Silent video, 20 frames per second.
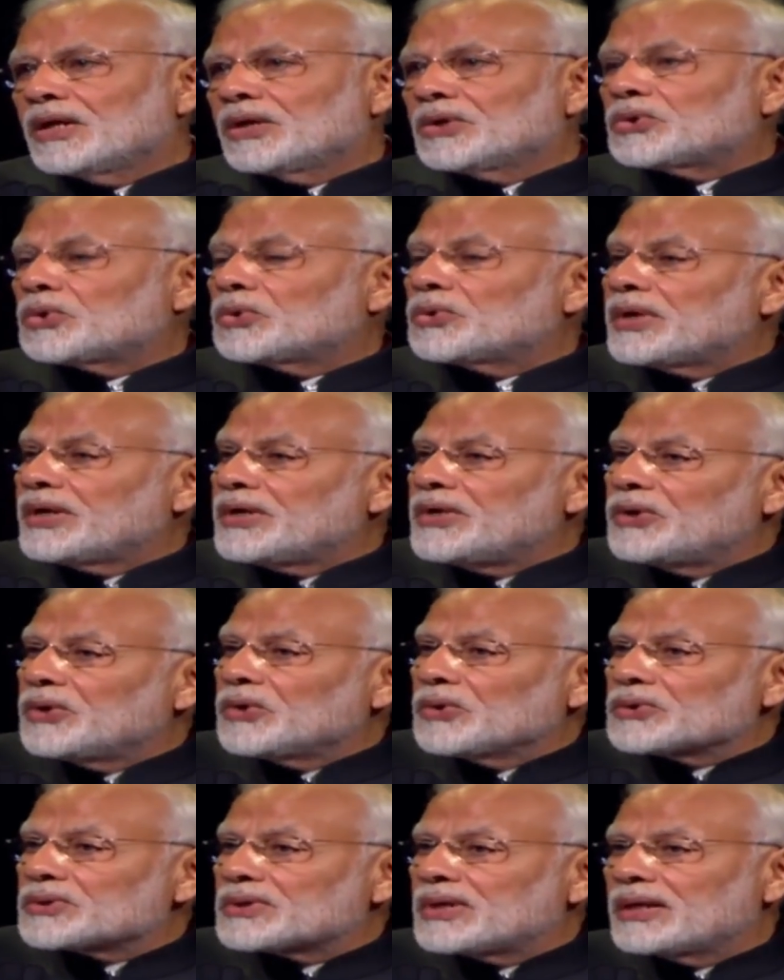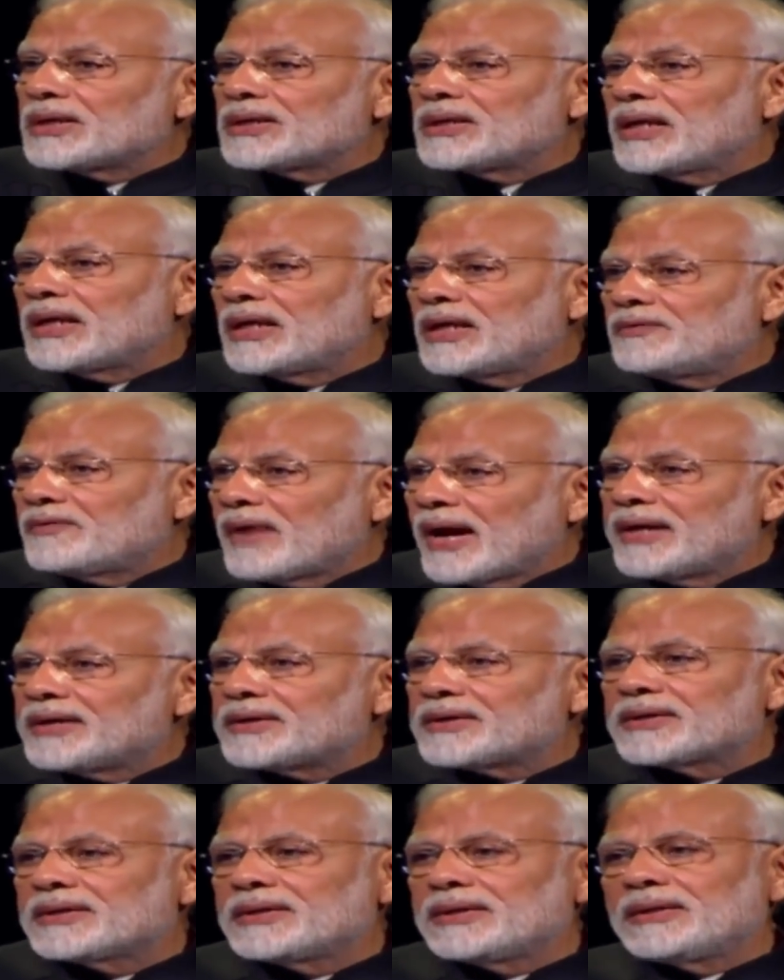to reduce his
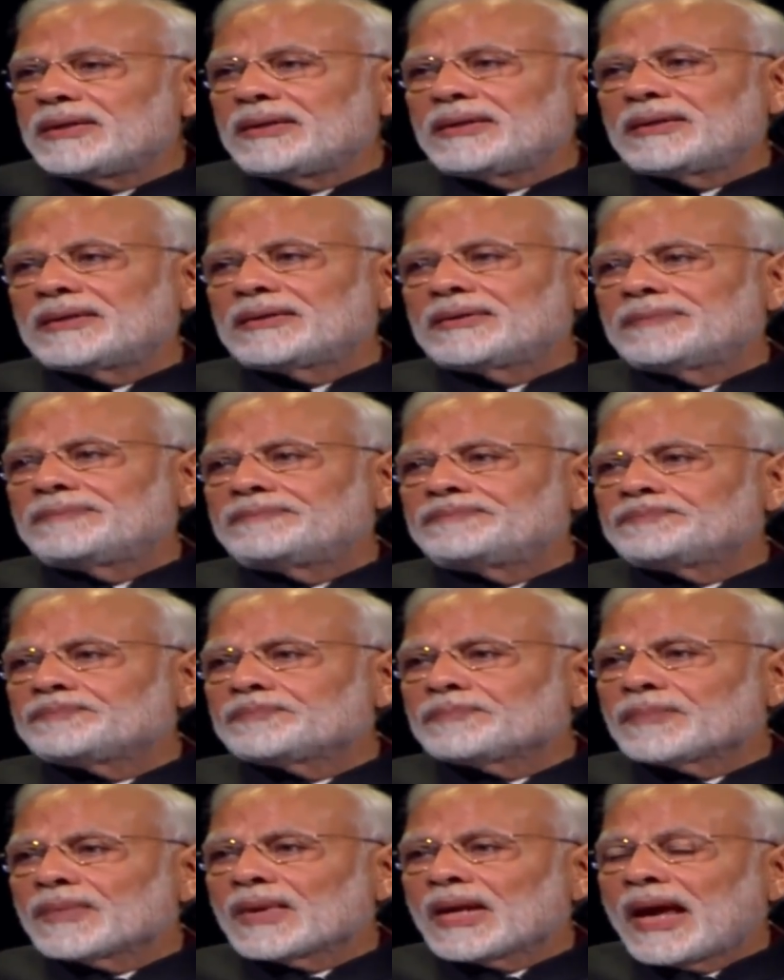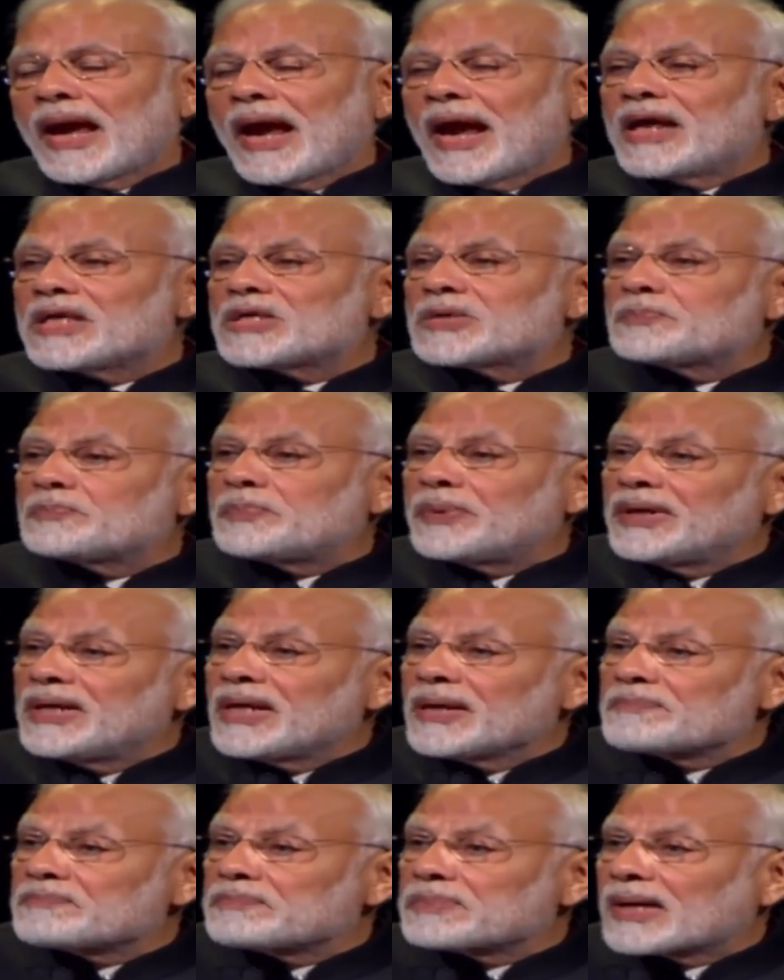inventory and speed
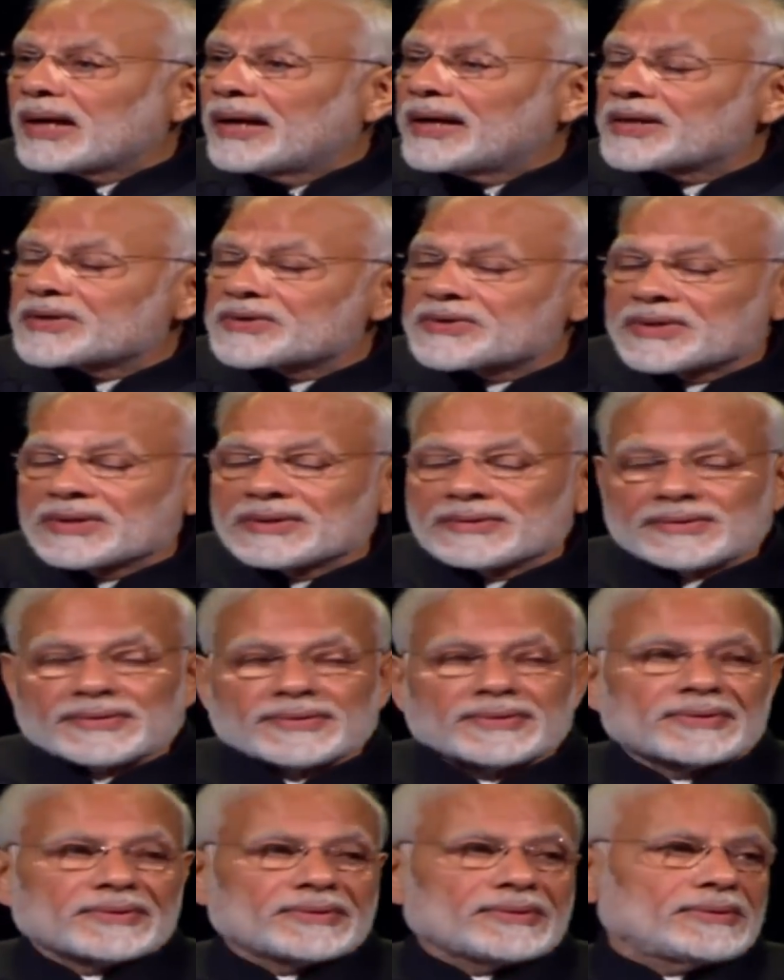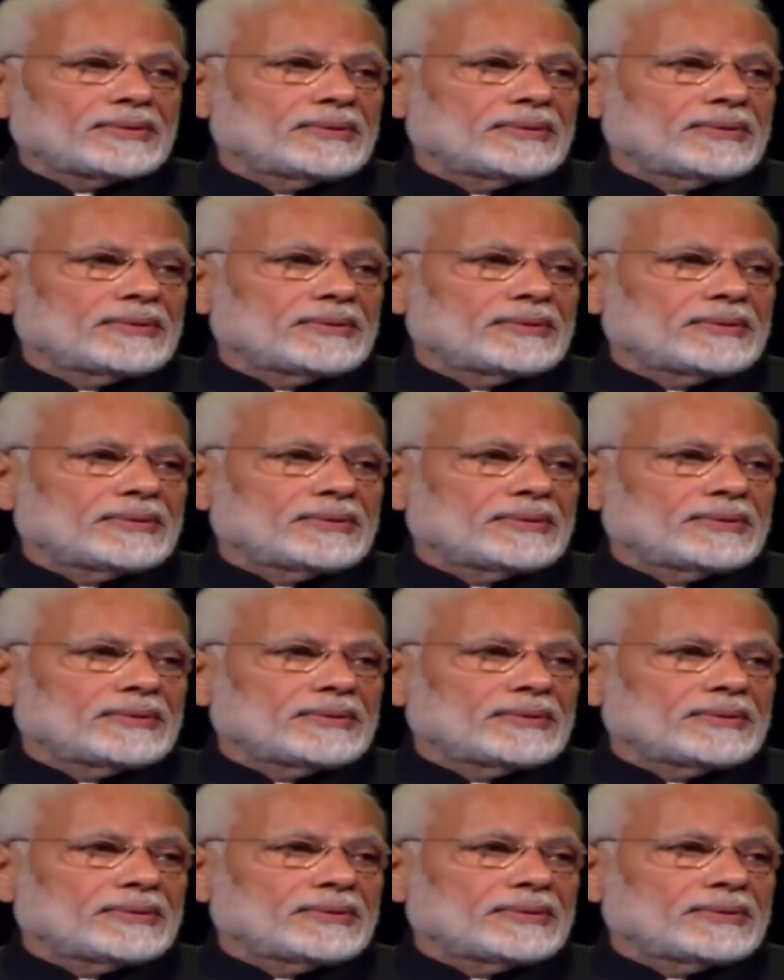up collections.